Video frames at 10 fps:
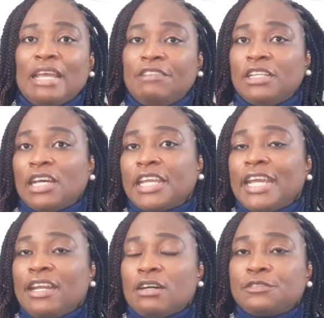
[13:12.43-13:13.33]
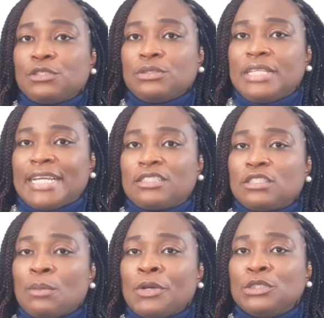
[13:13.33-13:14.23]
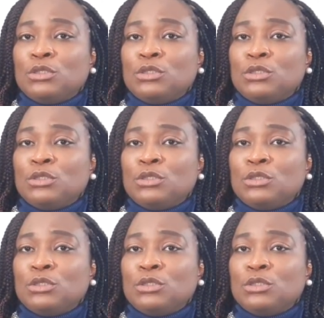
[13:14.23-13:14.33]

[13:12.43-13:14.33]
If you're lucky enough to get someone